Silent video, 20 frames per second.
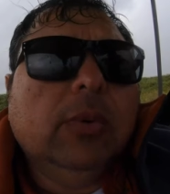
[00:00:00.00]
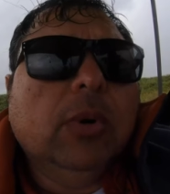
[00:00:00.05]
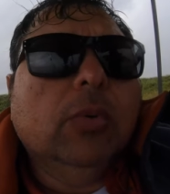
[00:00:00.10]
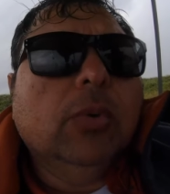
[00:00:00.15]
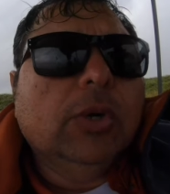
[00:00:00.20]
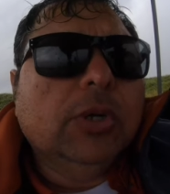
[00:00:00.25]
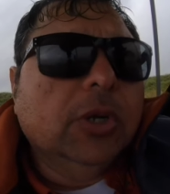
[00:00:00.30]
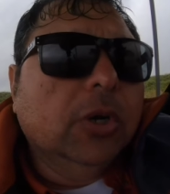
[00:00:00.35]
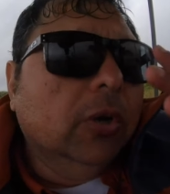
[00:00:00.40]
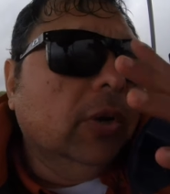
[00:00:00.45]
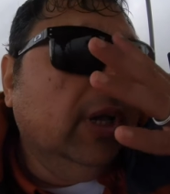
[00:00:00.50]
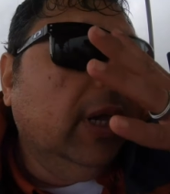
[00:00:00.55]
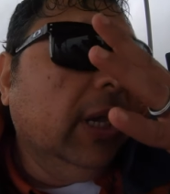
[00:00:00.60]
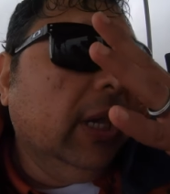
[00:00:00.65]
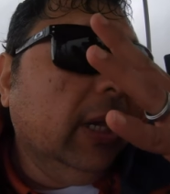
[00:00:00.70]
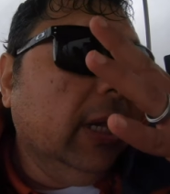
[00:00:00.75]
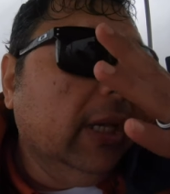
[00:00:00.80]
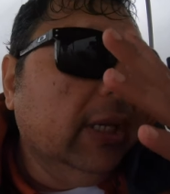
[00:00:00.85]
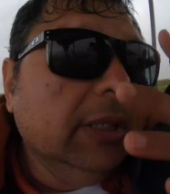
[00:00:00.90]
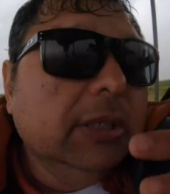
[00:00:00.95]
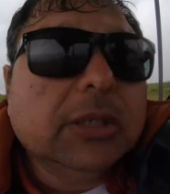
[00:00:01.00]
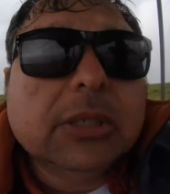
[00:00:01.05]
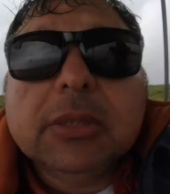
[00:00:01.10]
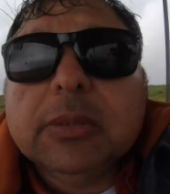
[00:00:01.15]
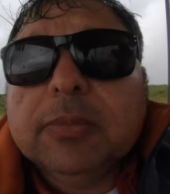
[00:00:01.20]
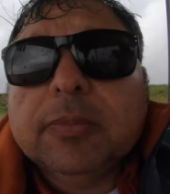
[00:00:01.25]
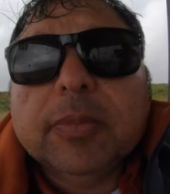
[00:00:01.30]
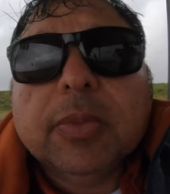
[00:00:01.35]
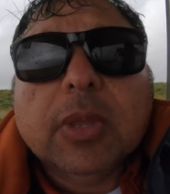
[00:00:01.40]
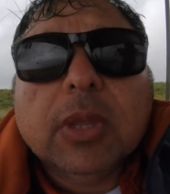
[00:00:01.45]
what we're doing is
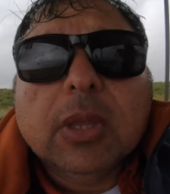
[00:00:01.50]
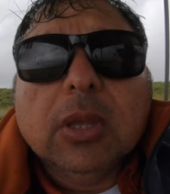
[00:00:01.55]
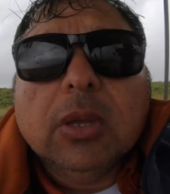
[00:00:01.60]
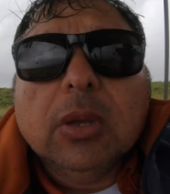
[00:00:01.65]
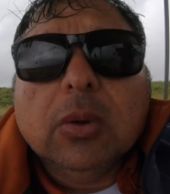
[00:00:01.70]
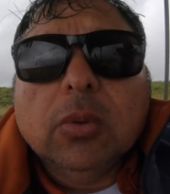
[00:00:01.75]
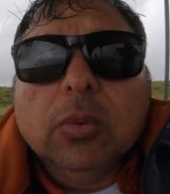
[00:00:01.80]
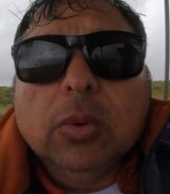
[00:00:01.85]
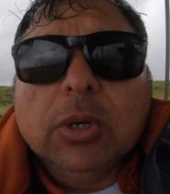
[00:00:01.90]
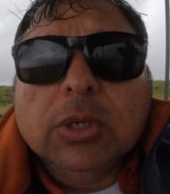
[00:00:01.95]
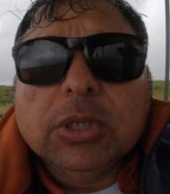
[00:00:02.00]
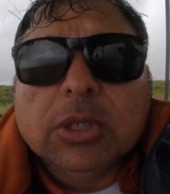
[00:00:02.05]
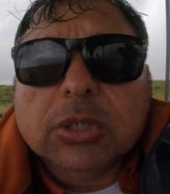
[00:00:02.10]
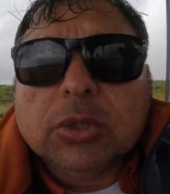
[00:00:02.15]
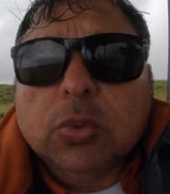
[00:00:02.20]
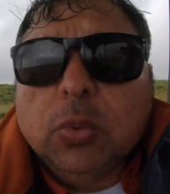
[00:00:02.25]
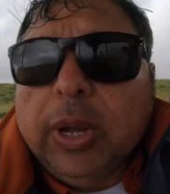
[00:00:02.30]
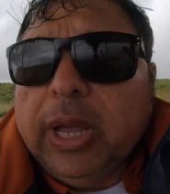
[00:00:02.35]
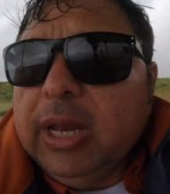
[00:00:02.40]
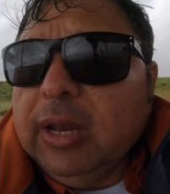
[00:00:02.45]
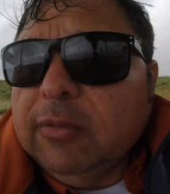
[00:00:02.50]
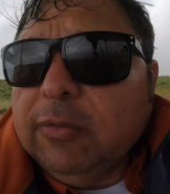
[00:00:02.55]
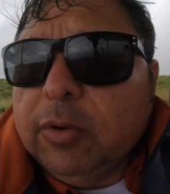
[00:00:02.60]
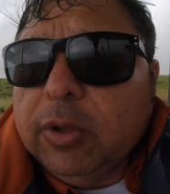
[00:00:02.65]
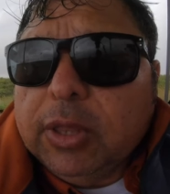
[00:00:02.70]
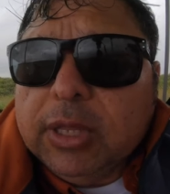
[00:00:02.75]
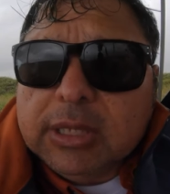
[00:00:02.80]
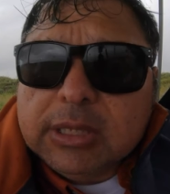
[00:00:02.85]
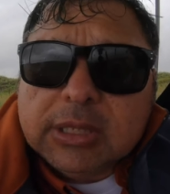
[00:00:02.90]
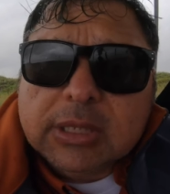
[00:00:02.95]
we're just waiting for
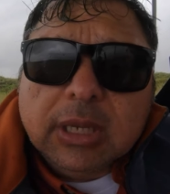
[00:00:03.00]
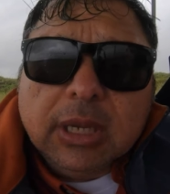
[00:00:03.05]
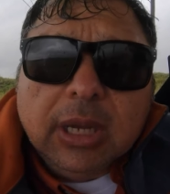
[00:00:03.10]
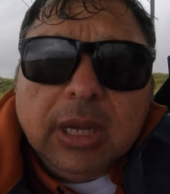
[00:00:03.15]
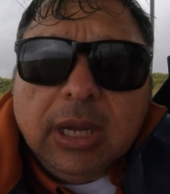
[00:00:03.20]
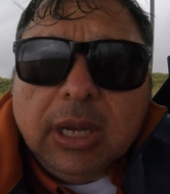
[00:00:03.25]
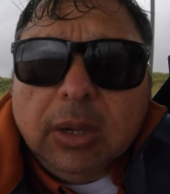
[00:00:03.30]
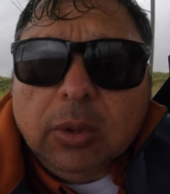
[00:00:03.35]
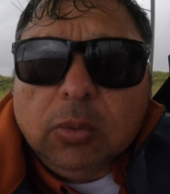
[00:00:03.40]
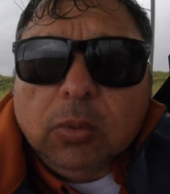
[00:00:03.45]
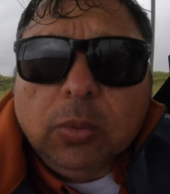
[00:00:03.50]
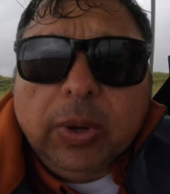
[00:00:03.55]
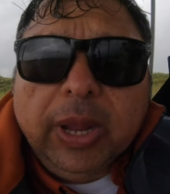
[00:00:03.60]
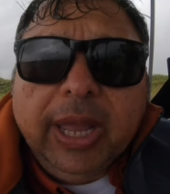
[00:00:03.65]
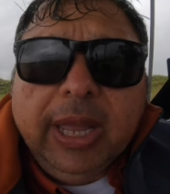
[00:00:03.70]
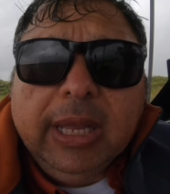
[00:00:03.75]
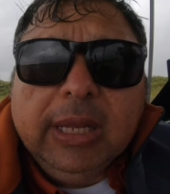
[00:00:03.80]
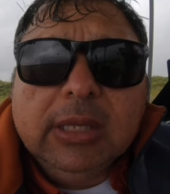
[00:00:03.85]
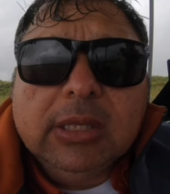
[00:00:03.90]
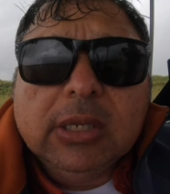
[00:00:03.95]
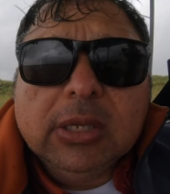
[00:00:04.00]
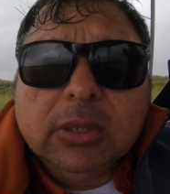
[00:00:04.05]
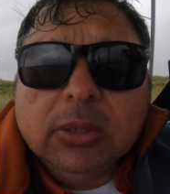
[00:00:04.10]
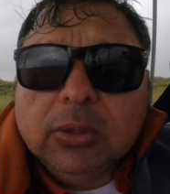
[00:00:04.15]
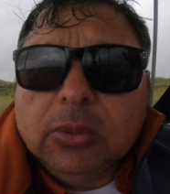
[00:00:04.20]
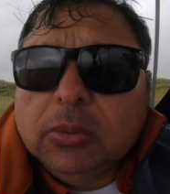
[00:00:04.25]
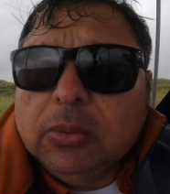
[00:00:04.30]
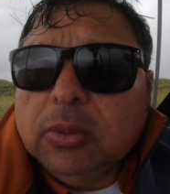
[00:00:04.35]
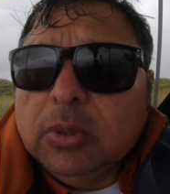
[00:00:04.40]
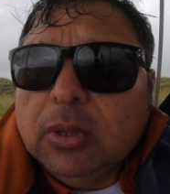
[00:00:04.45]
this uh, rain
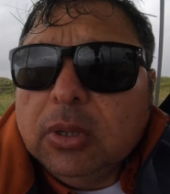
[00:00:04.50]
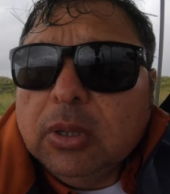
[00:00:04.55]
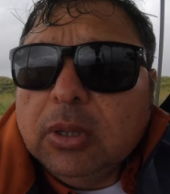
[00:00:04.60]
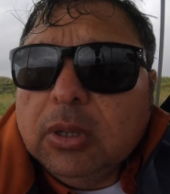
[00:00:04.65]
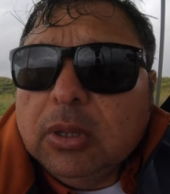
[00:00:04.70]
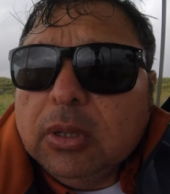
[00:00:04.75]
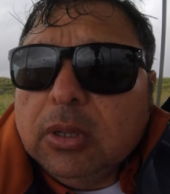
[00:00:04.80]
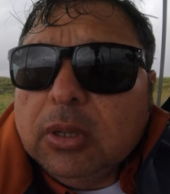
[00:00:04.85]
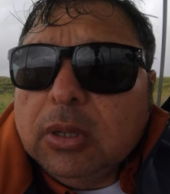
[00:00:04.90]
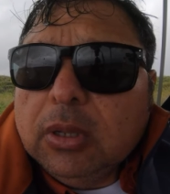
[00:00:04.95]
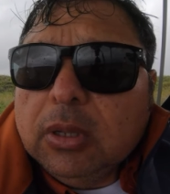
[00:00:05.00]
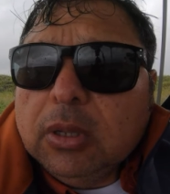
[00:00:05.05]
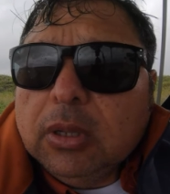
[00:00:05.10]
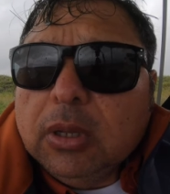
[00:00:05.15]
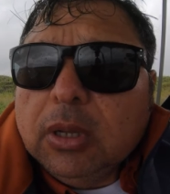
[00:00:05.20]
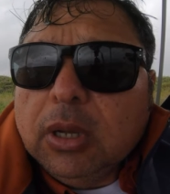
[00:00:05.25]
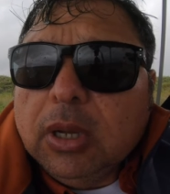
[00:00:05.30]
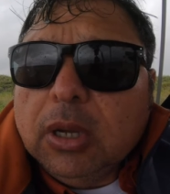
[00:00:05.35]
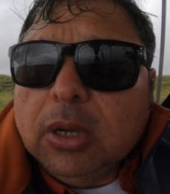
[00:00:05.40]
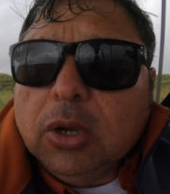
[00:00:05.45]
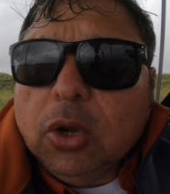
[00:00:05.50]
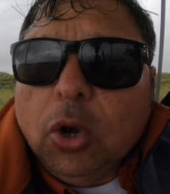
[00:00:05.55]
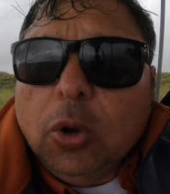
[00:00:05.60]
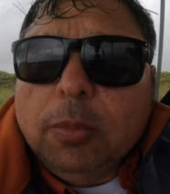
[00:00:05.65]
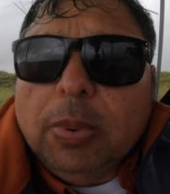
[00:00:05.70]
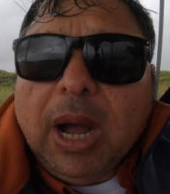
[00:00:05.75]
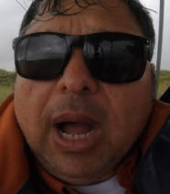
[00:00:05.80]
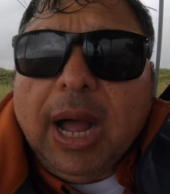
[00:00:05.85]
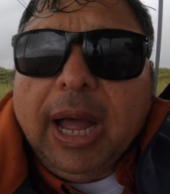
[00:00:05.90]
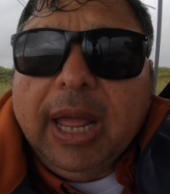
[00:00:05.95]
to uh, go
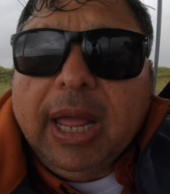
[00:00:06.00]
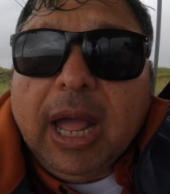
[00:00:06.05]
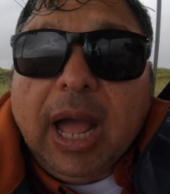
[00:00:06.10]
by.